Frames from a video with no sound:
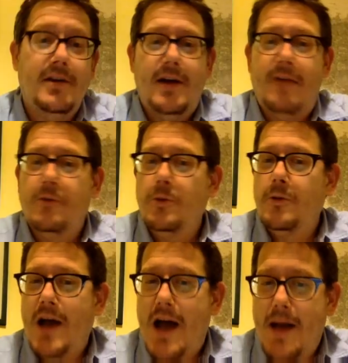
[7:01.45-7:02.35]
everyone who
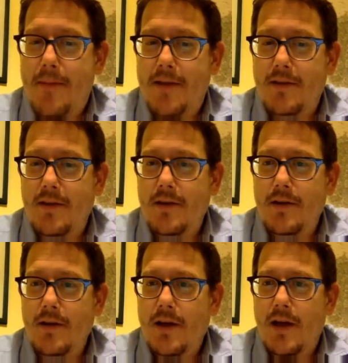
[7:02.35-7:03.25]
commented,
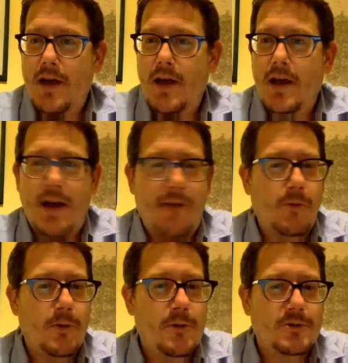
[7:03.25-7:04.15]
and
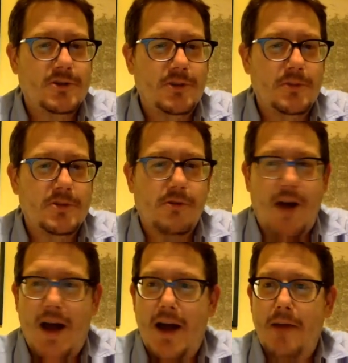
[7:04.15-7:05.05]
everyone who
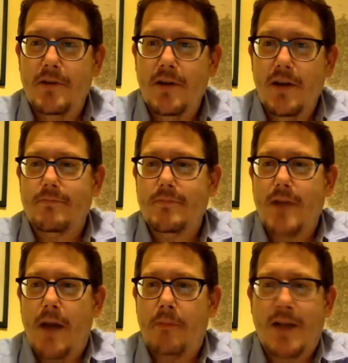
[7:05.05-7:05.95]
subscribed.
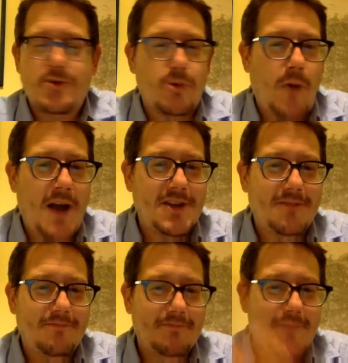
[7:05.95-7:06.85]
I'm glad you're
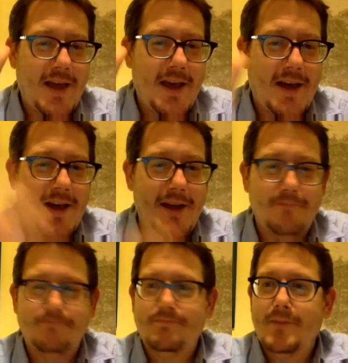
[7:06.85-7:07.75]
watching,
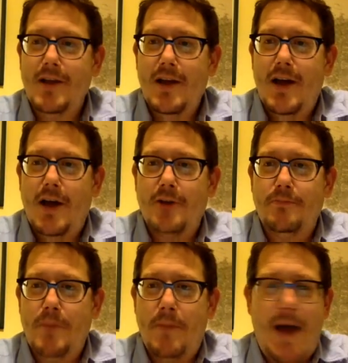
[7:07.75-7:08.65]
and I'll
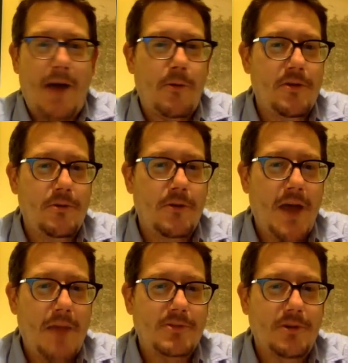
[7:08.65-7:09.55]
be back with a new
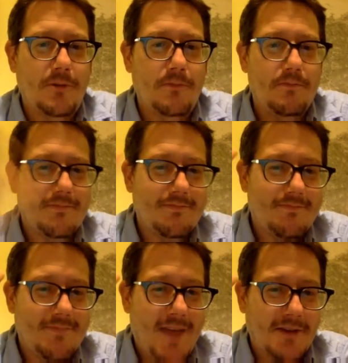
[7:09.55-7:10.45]
game soon.
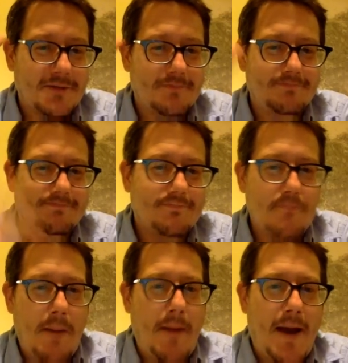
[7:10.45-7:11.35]
Thanks.
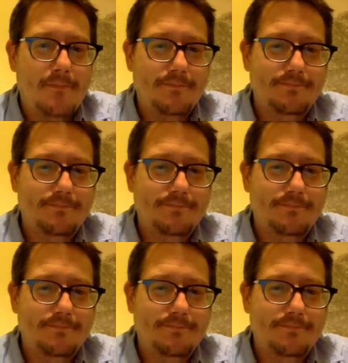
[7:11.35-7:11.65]
Bye-bye.